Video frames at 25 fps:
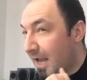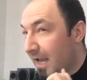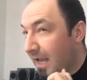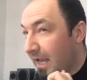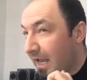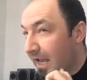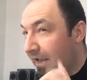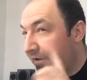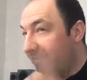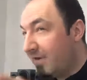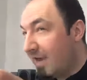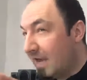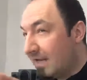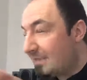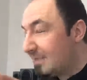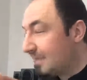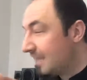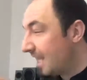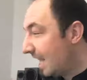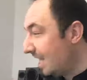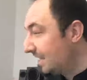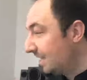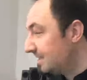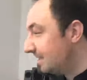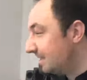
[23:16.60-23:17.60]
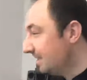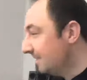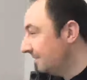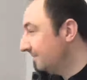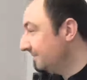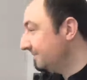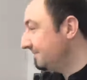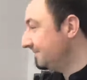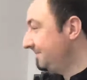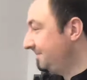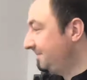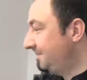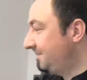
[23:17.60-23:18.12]
If you had to guess,
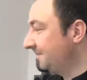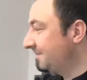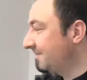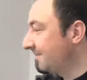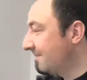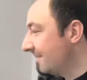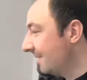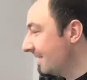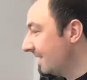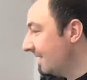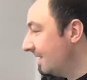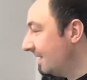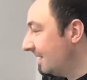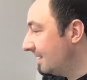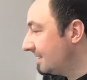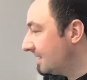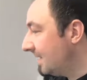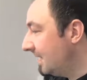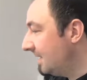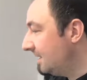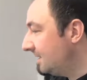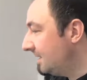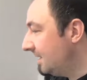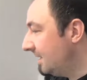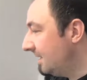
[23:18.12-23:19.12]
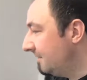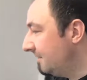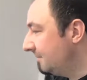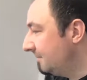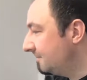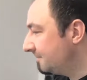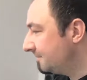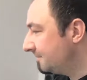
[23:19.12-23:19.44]
that's 18.